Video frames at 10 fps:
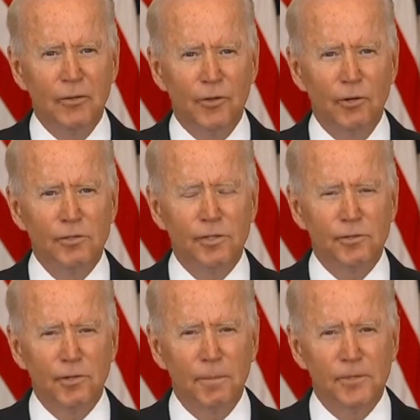Those
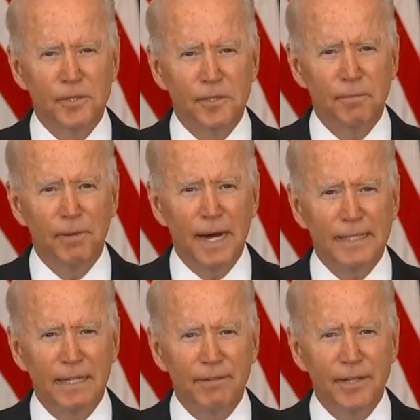disruptions
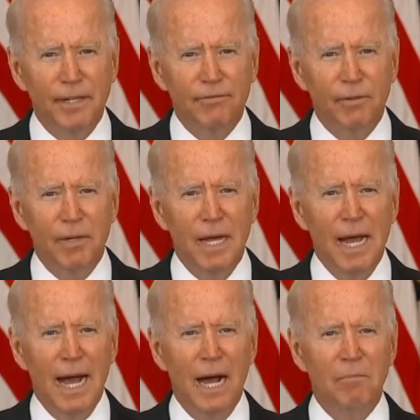impact everything from
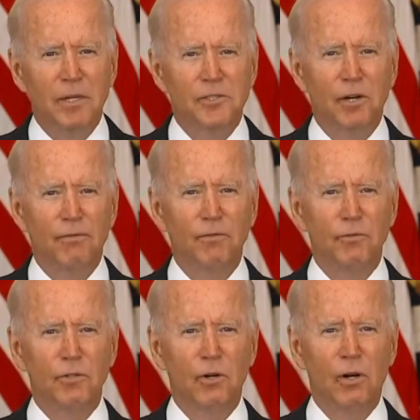how much our
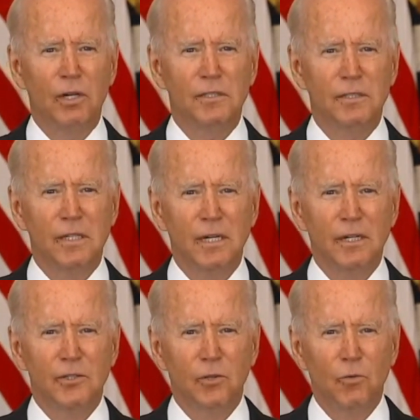food costs
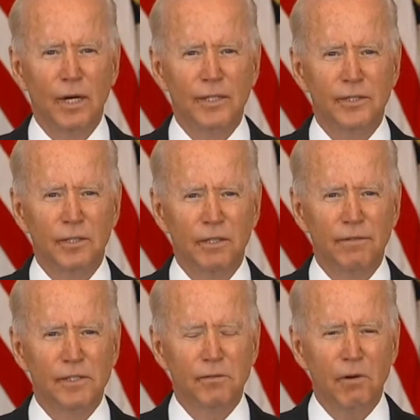to when
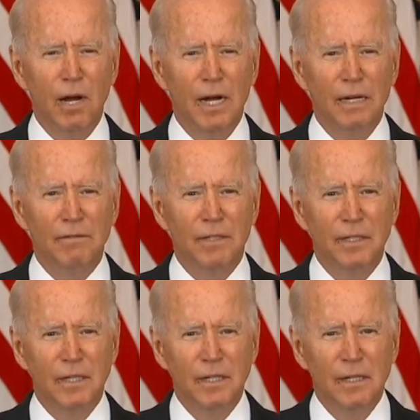deliveries arrive.
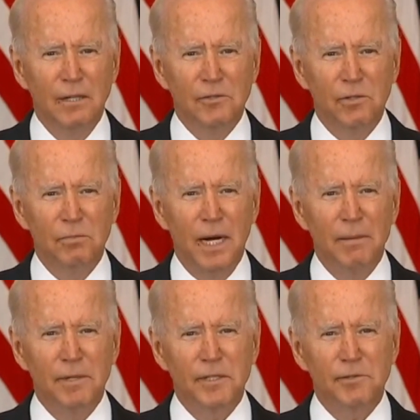So my
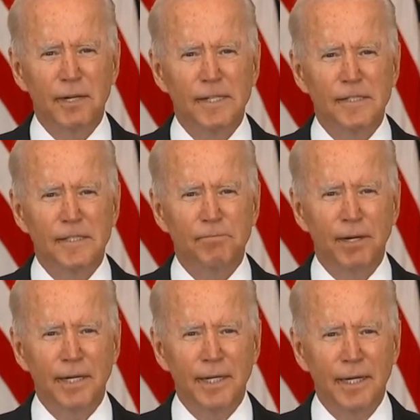administration is
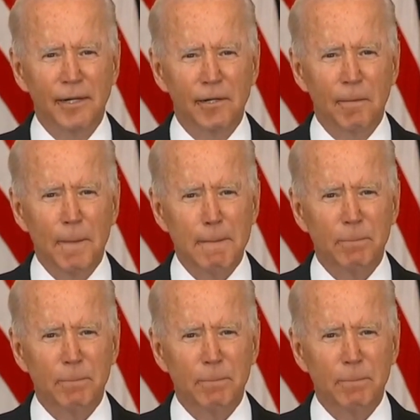bringing together